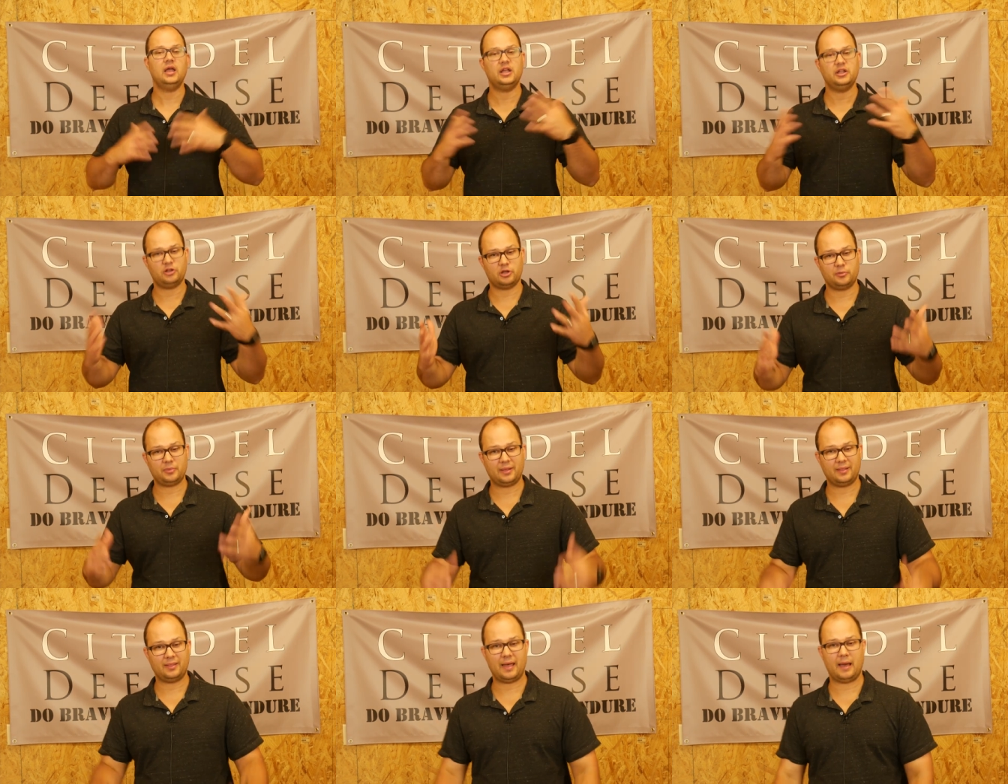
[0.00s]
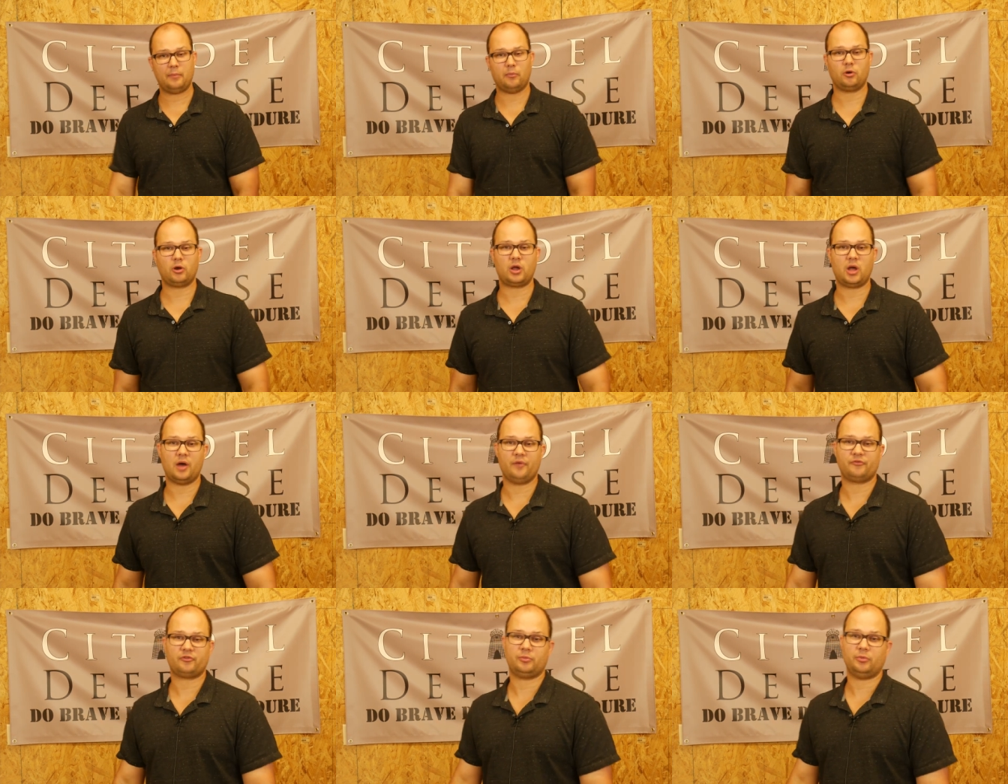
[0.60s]
you're gonna be a lot more
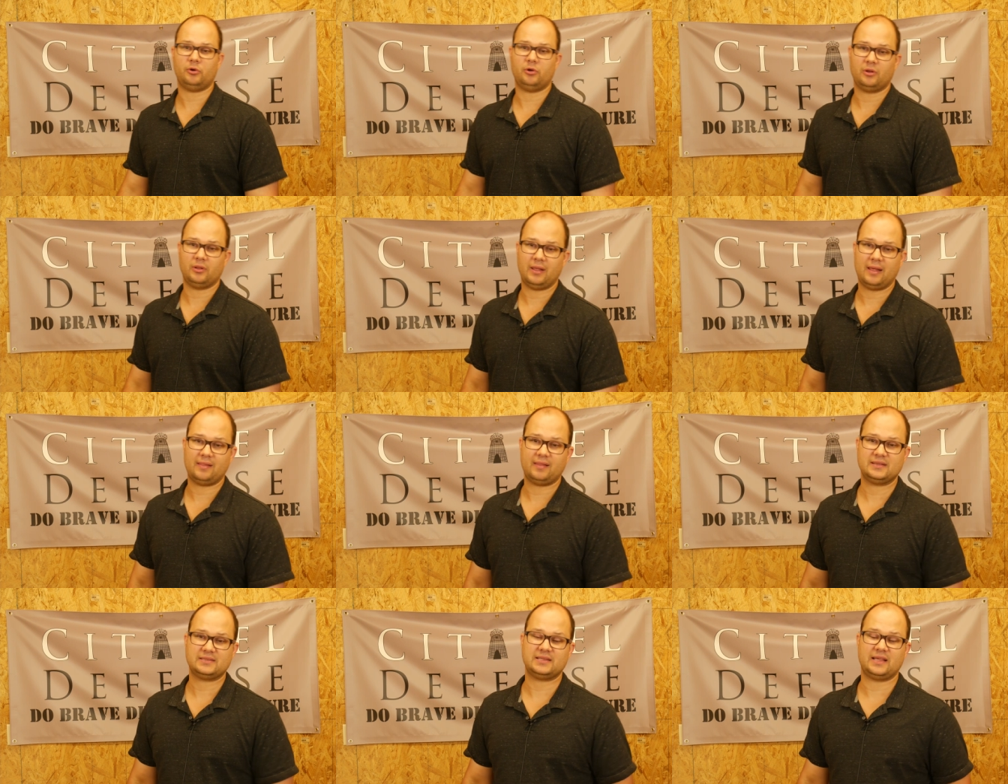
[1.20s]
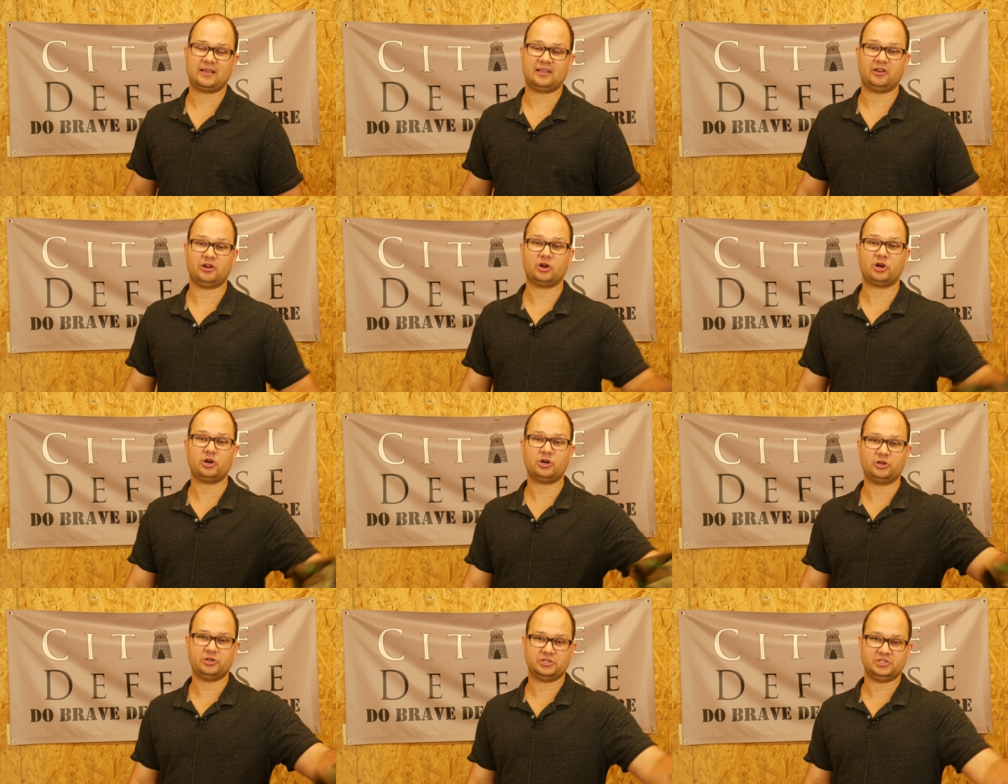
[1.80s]
comfortable and a lot less likely to
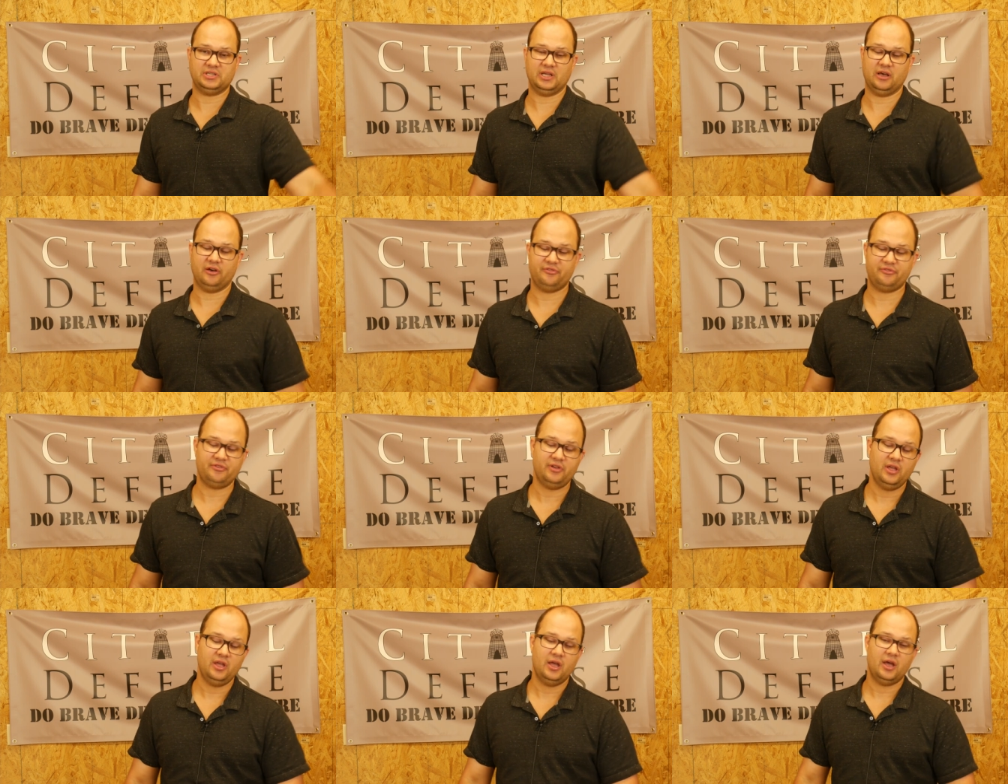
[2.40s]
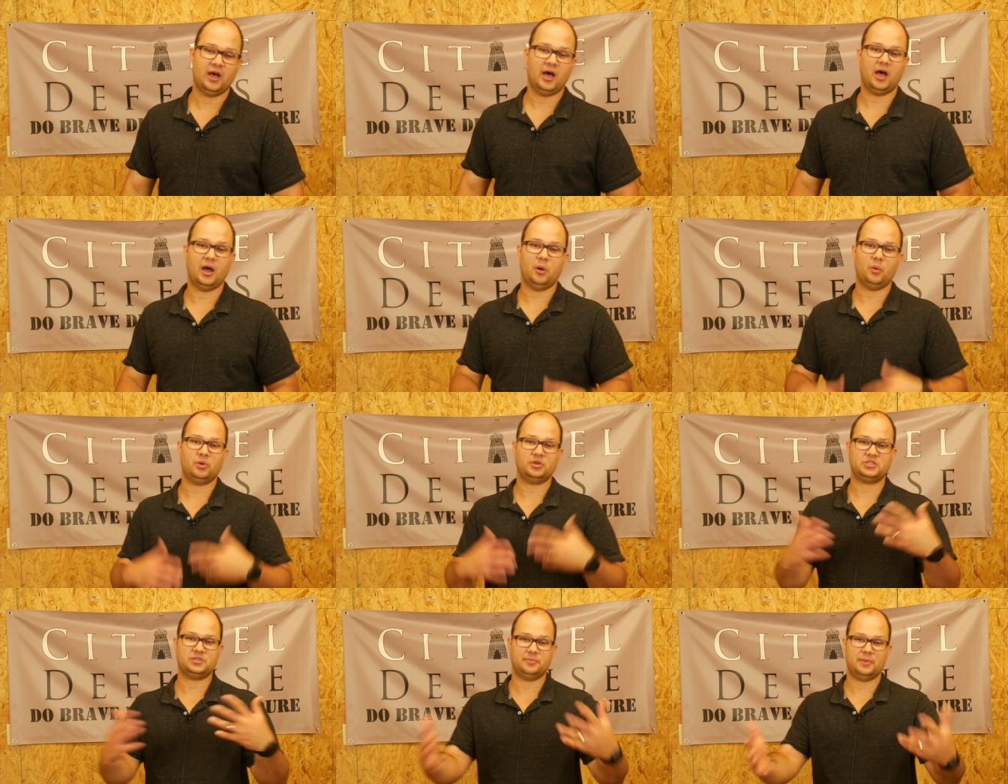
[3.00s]
hurt yourself uh,
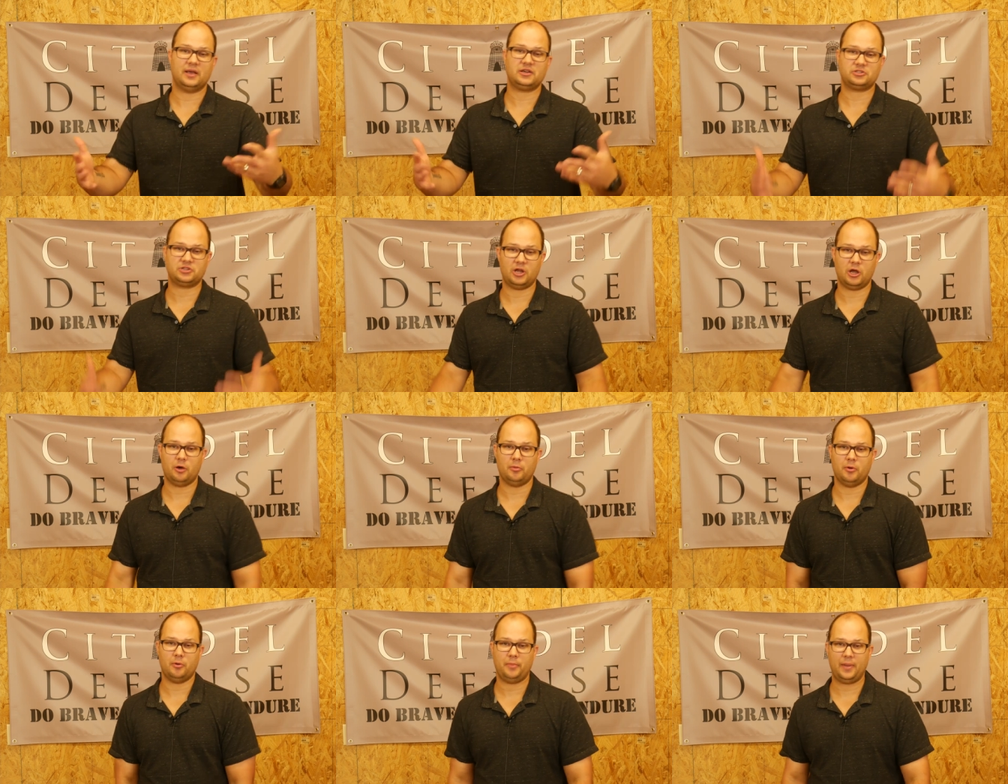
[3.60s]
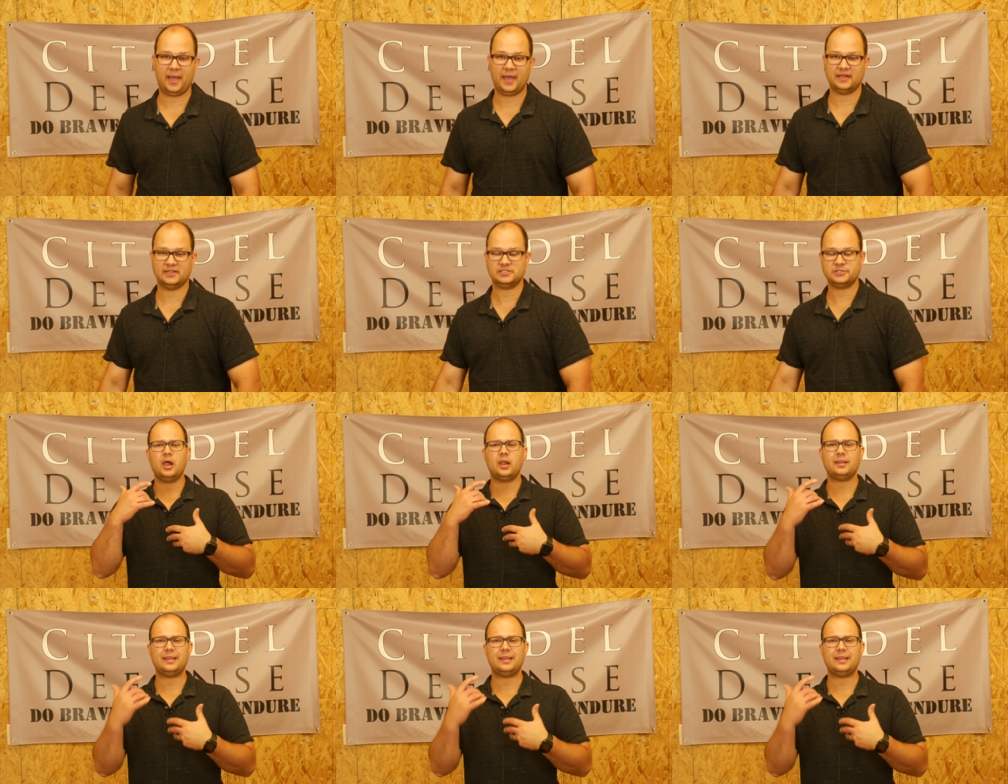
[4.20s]
with some extra elbow pads.